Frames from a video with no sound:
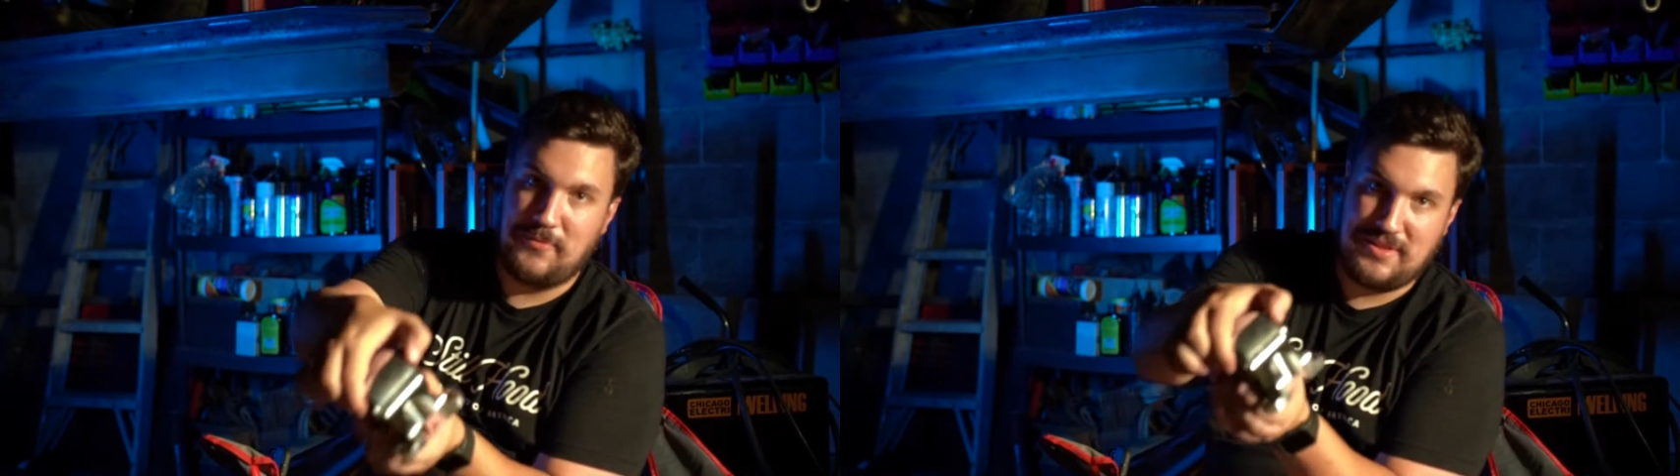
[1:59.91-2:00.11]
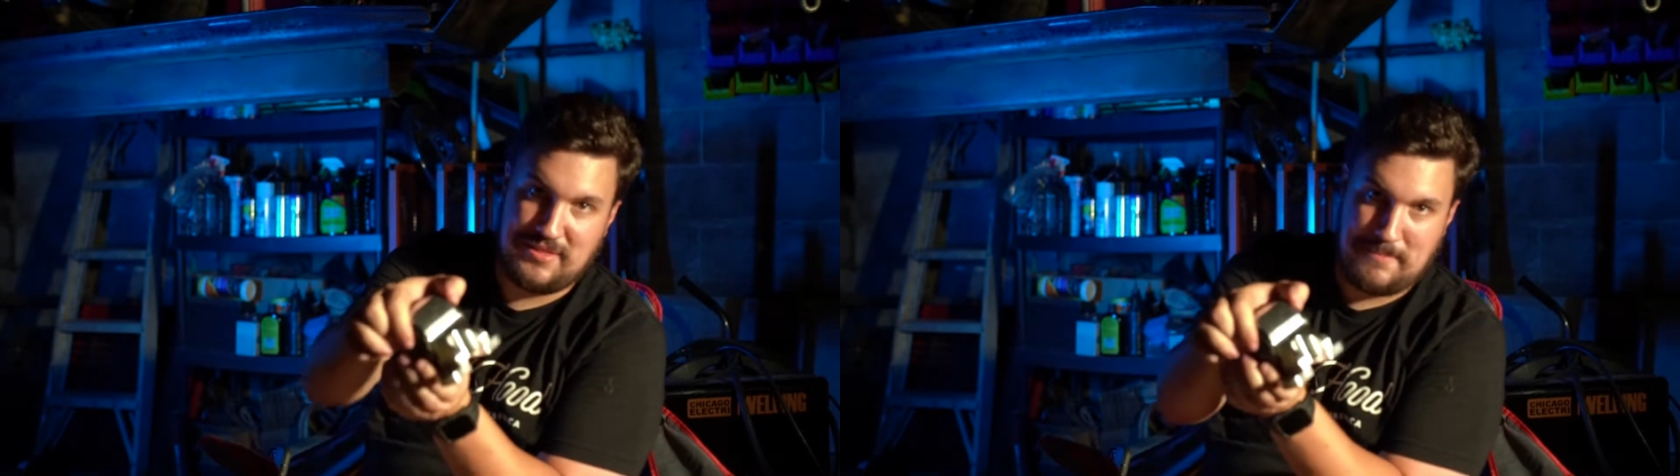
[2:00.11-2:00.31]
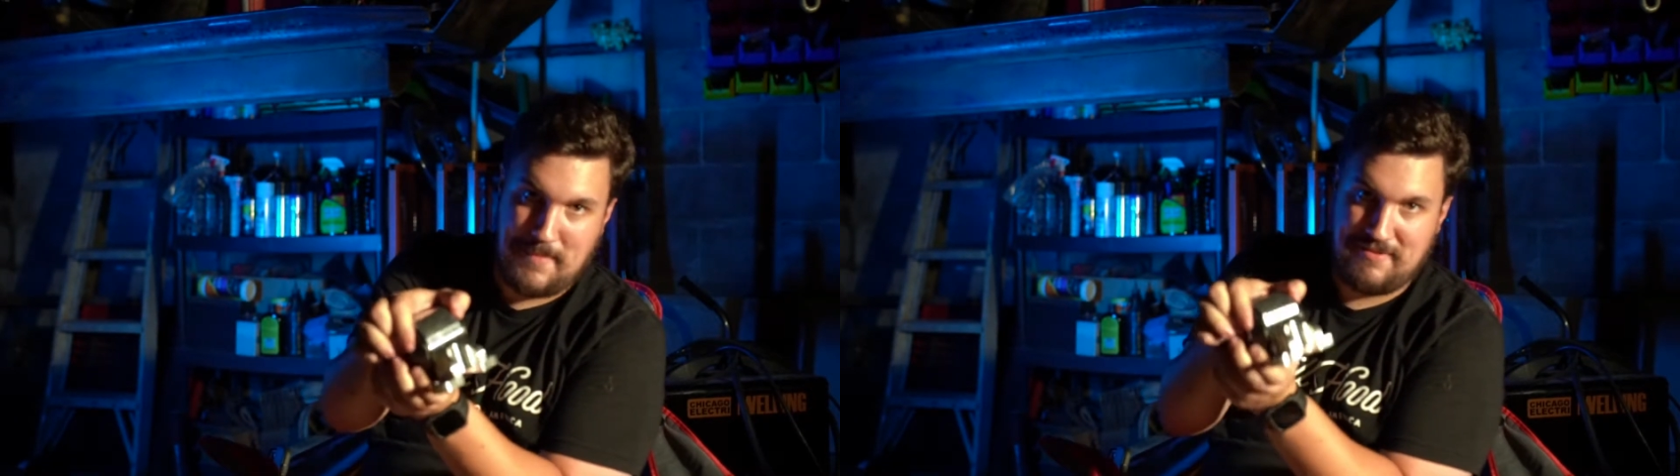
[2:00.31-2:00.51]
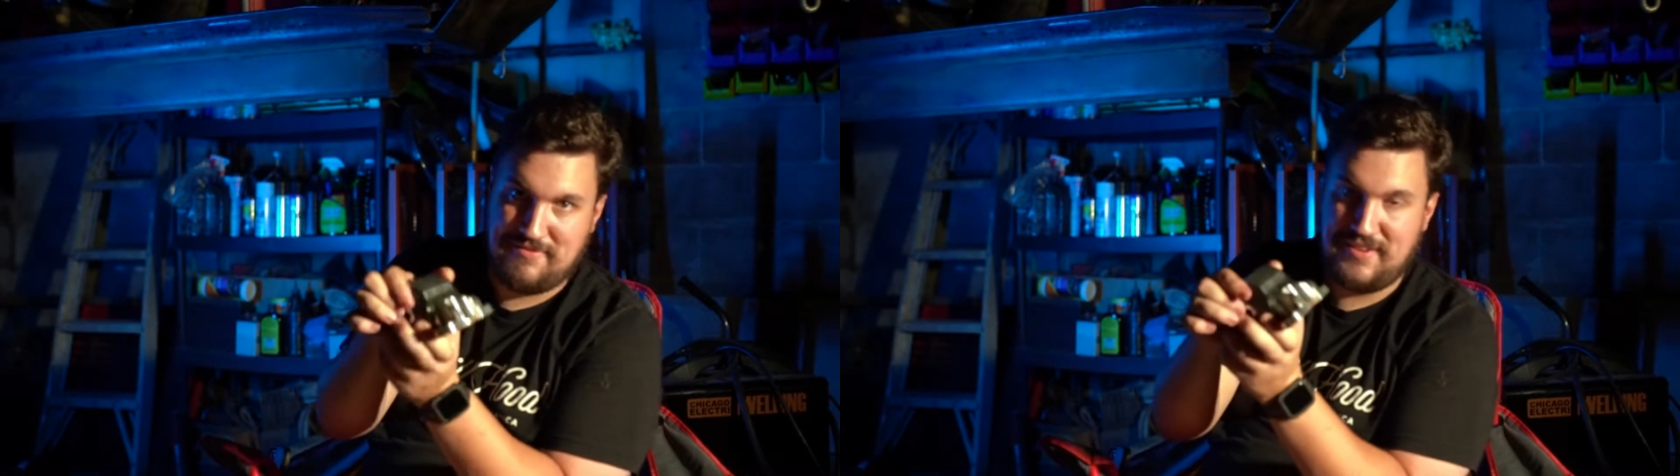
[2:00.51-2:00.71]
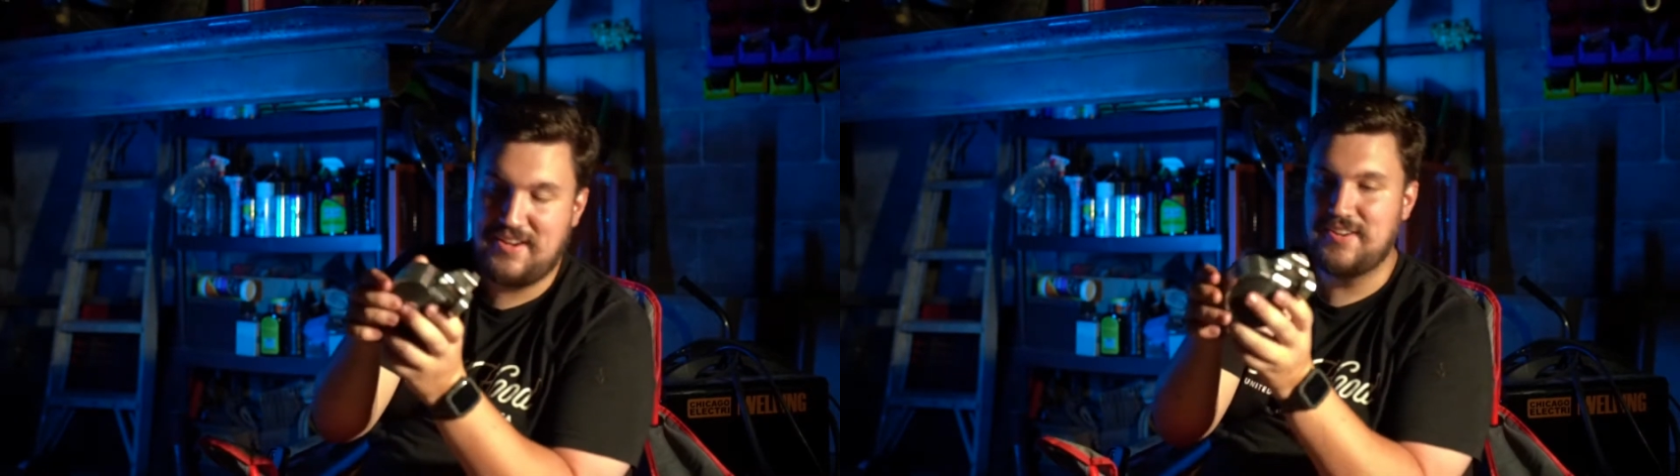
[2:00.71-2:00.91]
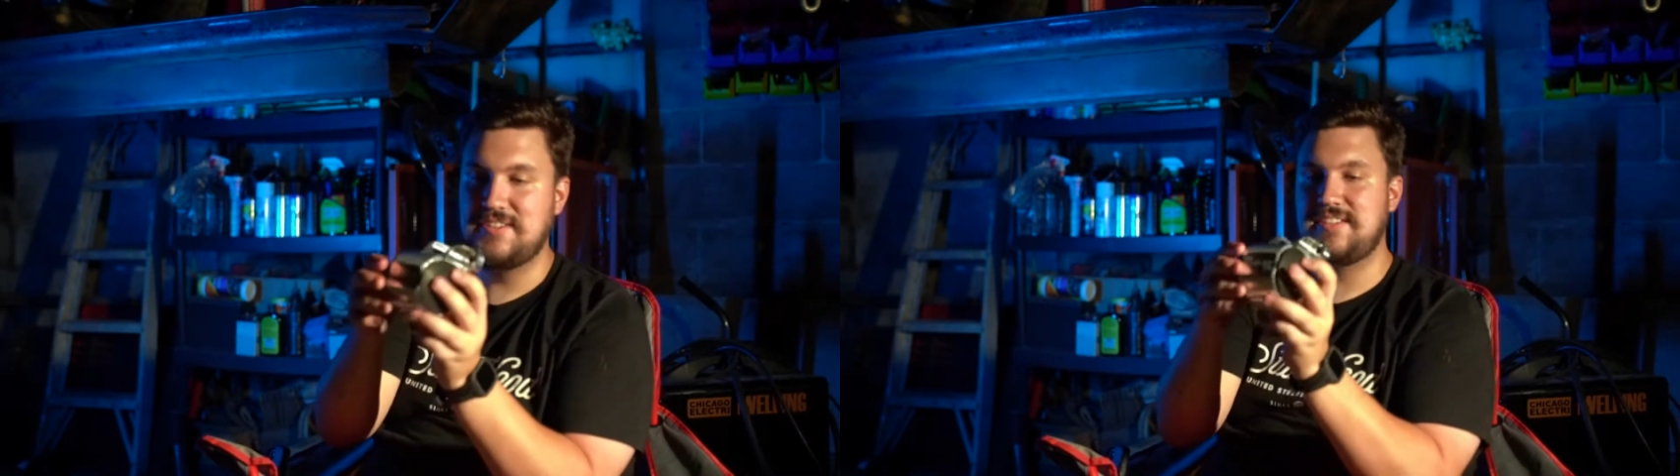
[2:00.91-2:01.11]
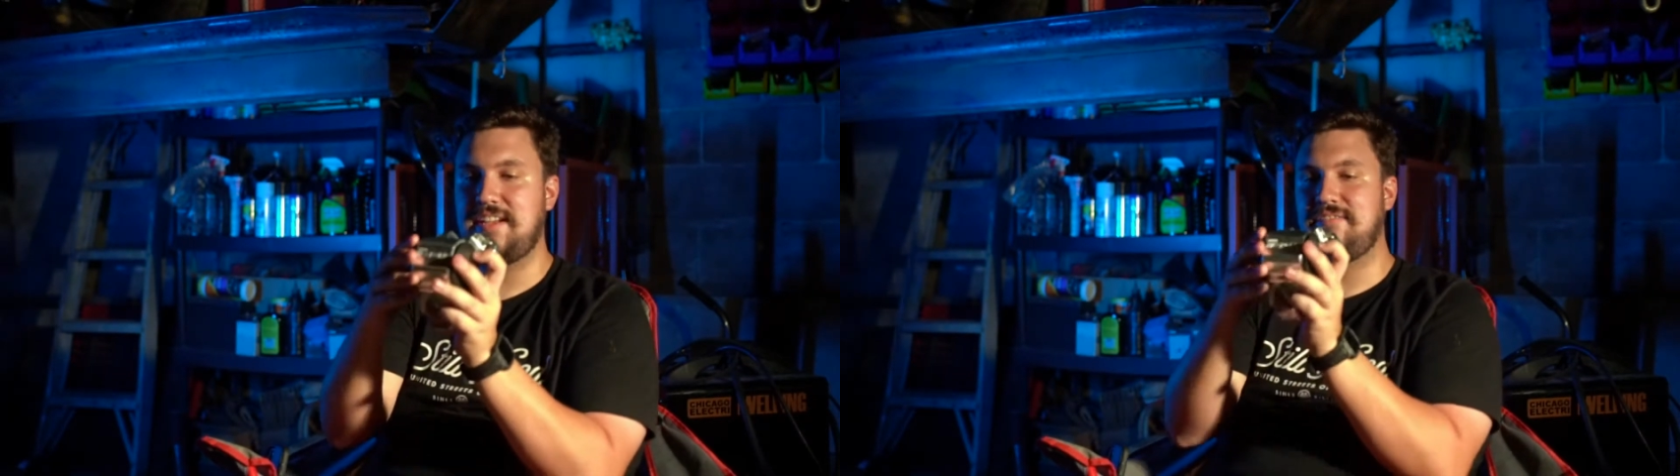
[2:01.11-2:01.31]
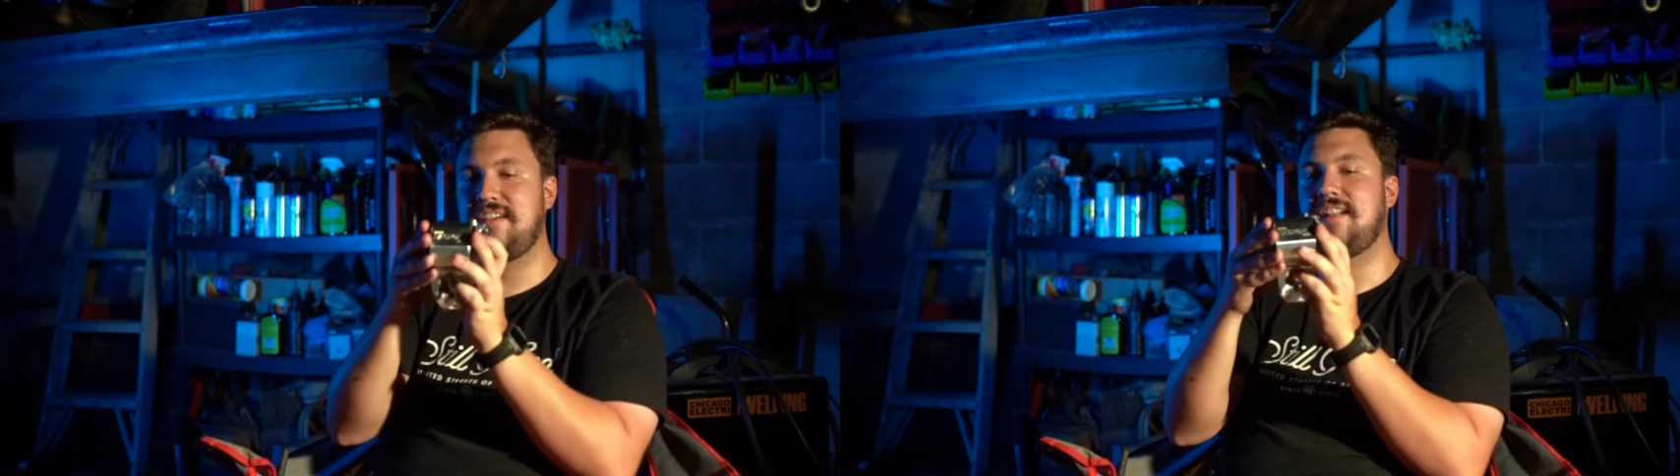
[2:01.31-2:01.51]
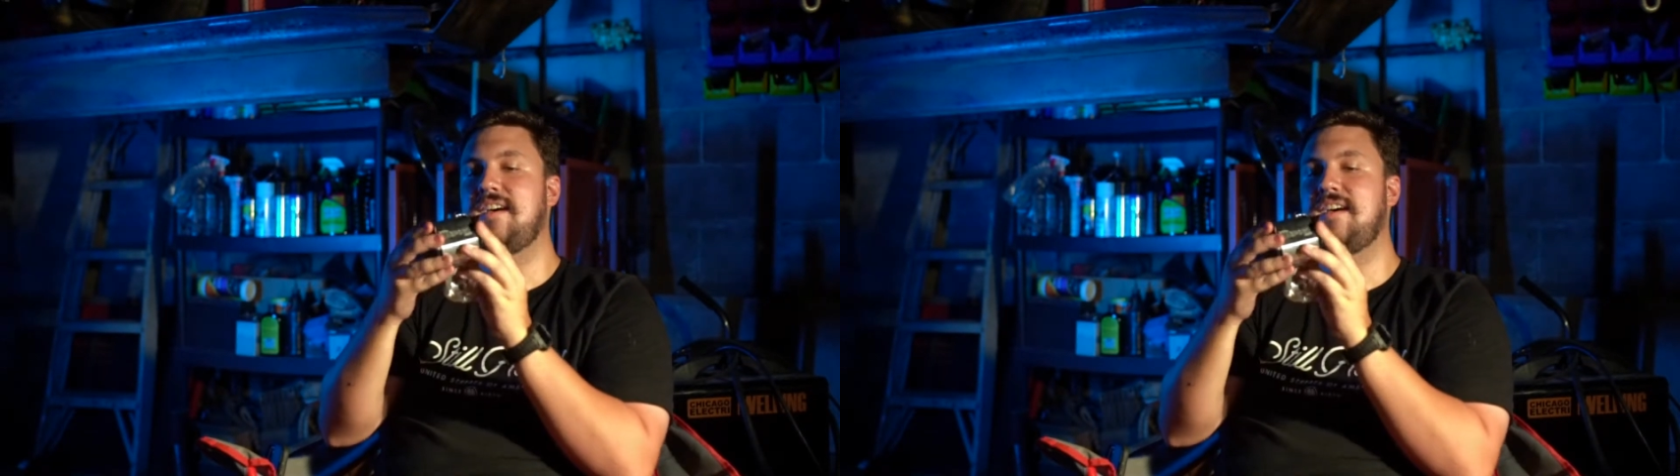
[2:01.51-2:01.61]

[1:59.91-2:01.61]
with my fingers even,